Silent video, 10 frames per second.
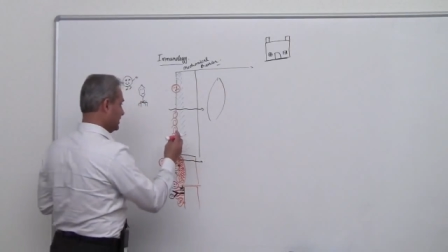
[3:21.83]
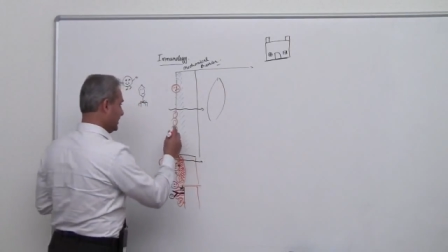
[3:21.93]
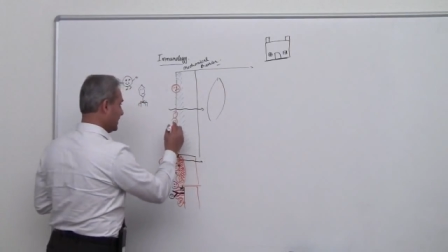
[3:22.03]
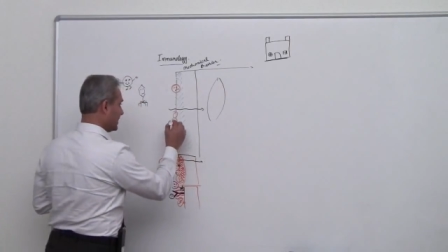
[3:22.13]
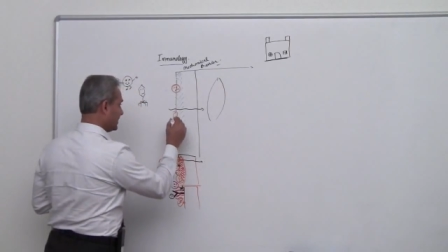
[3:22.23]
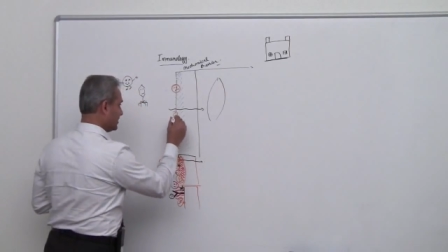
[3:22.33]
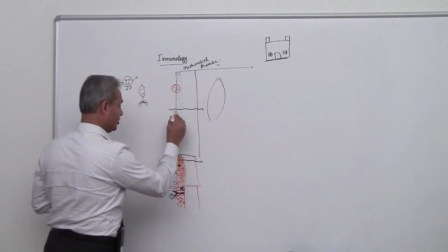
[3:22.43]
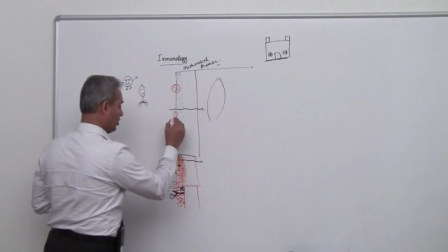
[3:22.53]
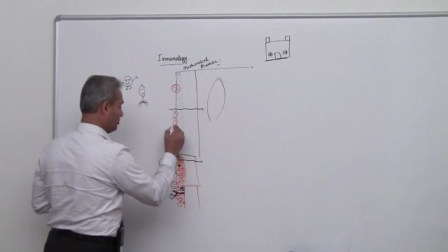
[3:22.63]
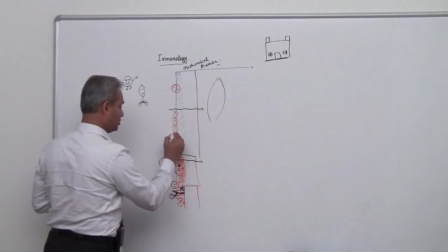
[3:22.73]
they get
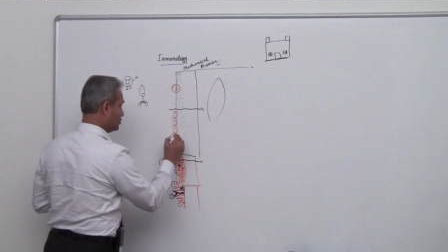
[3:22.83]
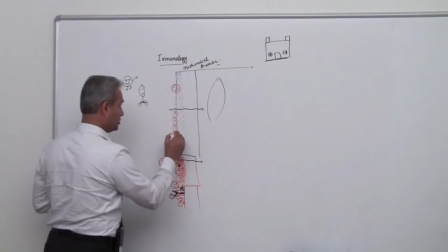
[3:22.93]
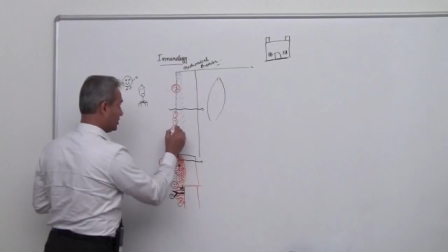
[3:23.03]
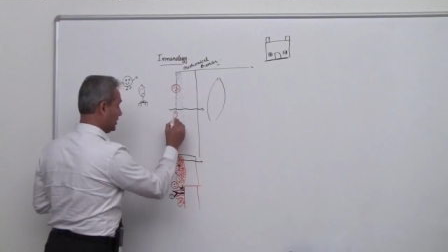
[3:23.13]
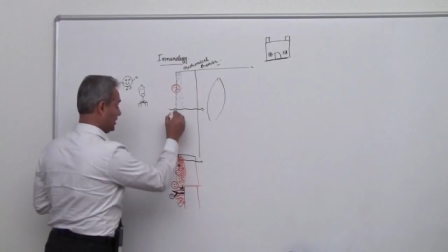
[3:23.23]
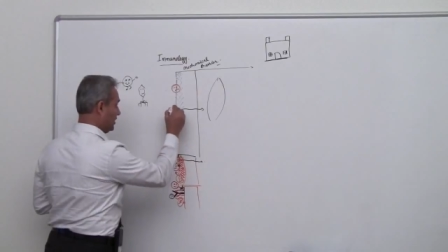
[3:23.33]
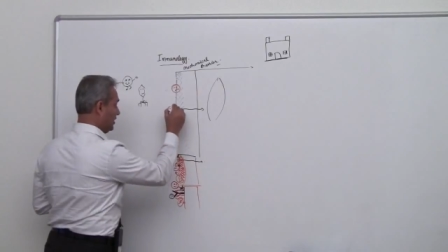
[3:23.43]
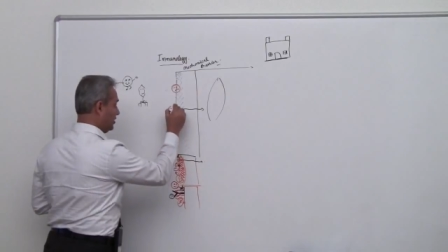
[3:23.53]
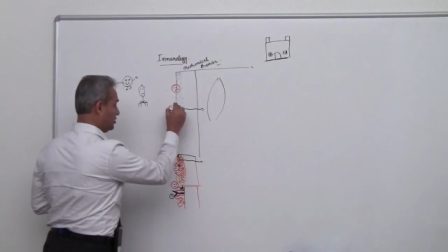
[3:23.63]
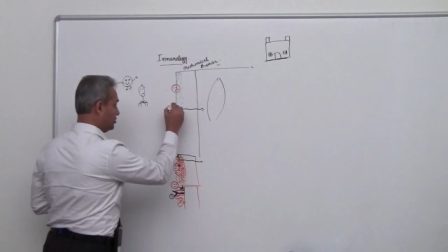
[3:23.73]
an opportunity
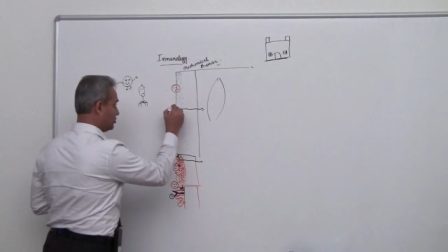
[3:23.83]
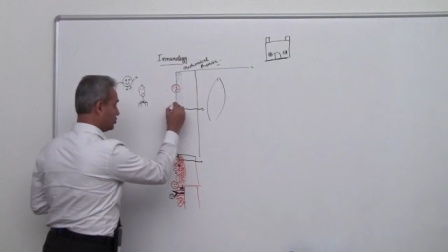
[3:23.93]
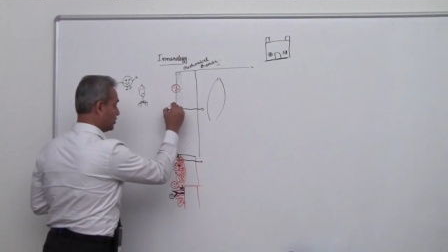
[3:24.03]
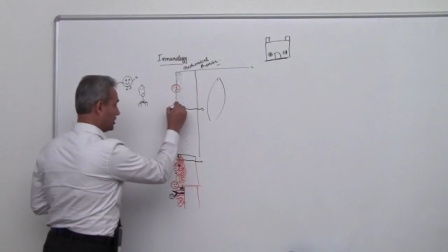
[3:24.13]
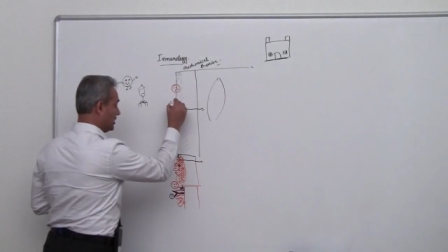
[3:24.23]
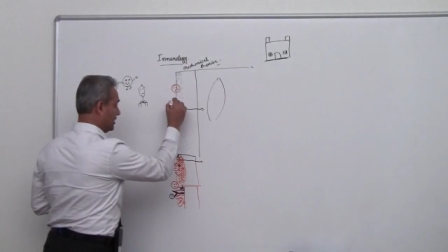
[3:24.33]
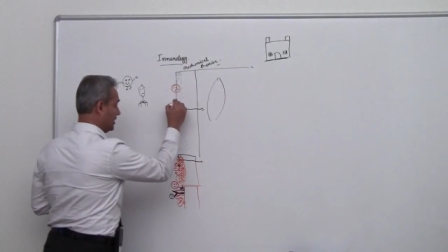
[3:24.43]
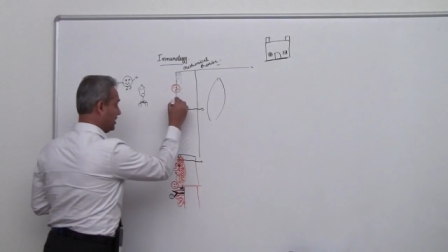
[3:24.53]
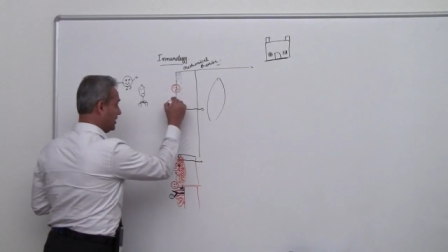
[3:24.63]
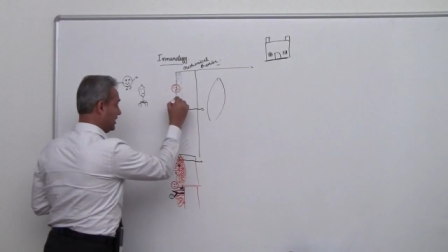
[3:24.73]
to
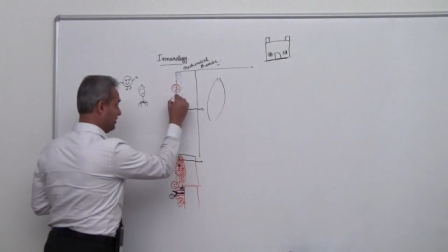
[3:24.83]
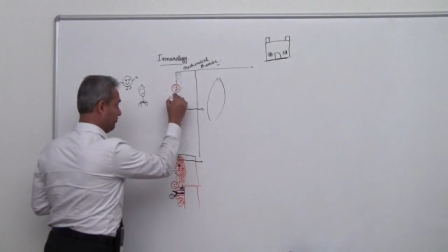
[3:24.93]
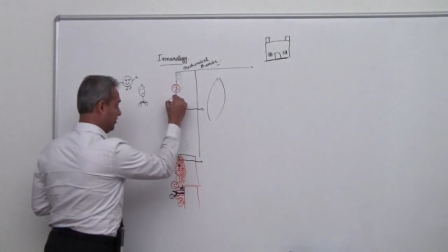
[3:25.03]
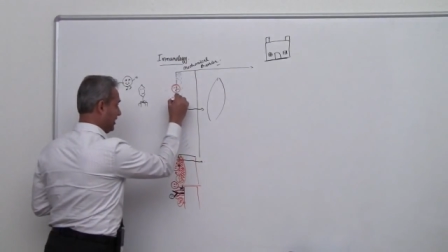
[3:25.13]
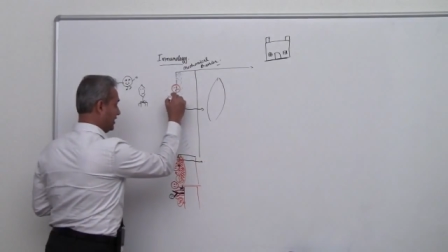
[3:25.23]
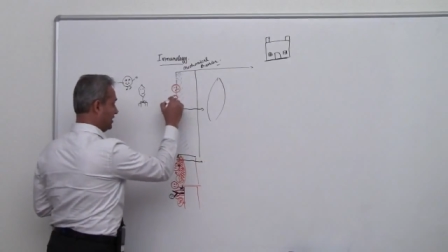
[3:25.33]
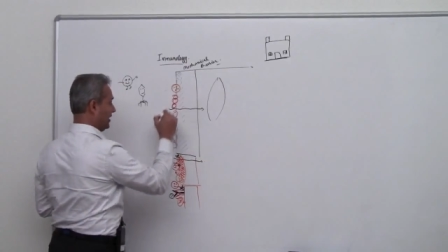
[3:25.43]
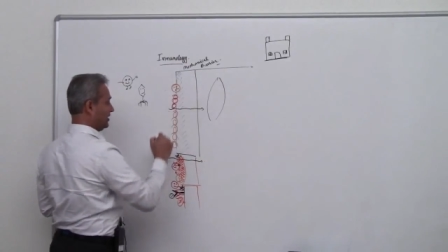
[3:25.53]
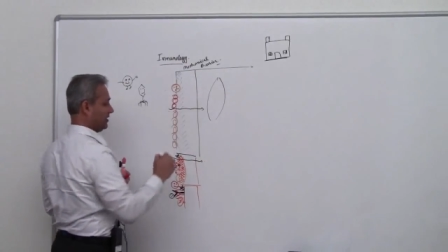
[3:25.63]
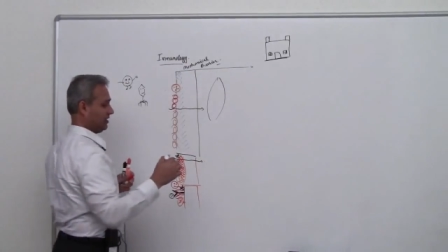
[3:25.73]
quickly invade
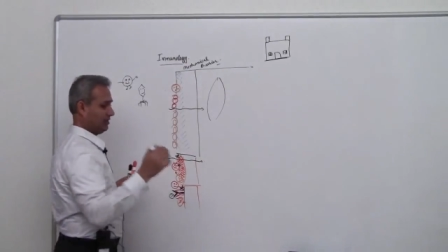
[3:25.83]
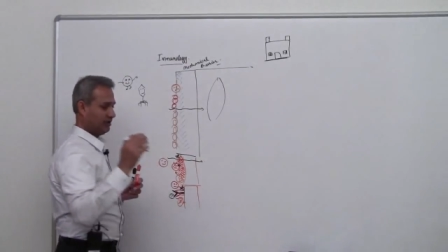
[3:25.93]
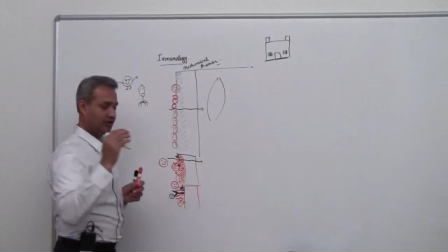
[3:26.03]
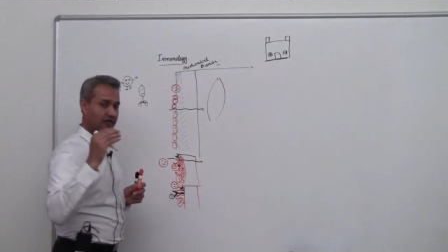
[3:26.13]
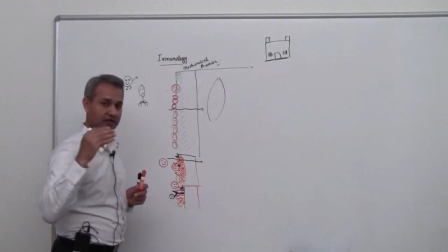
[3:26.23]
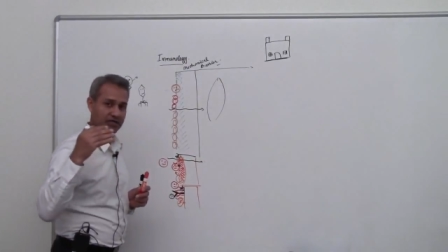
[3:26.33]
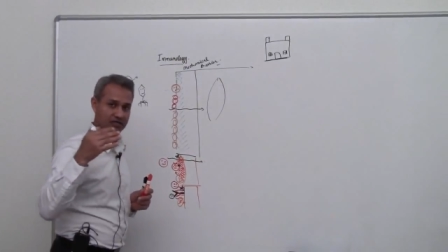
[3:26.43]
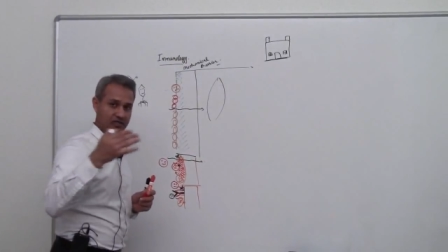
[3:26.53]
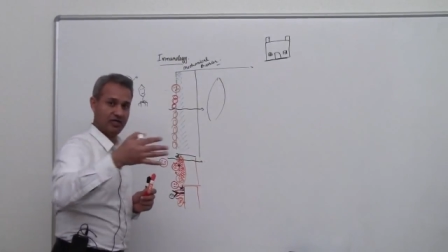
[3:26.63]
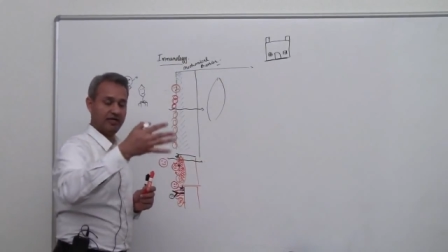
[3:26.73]
that area
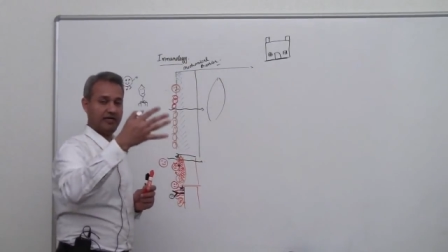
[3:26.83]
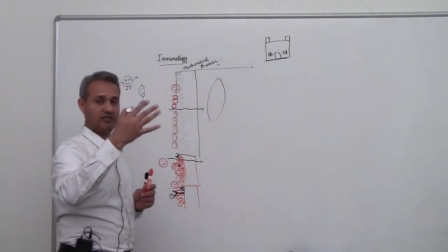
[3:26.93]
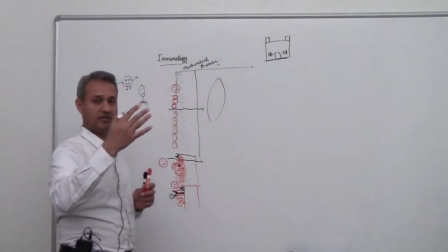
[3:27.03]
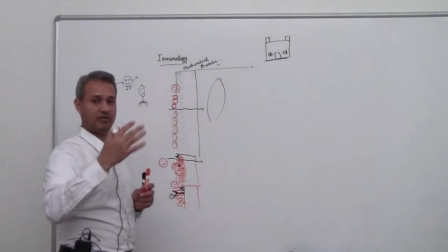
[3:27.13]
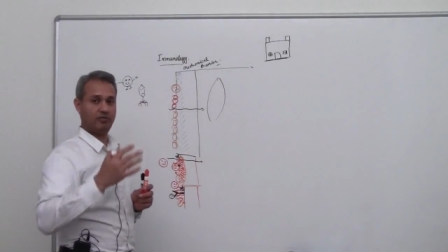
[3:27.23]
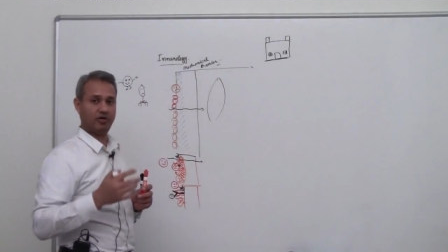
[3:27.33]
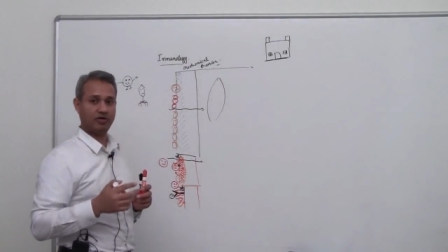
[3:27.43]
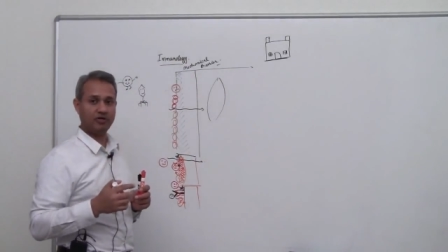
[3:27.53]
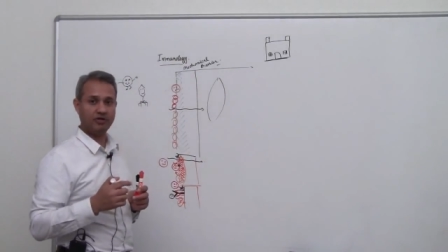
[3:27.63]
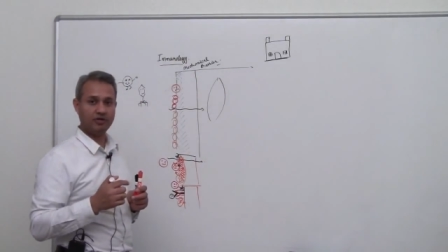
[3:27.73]
and start entering the
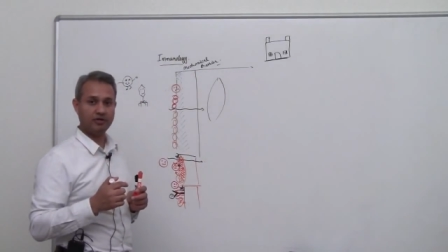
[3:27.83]
body.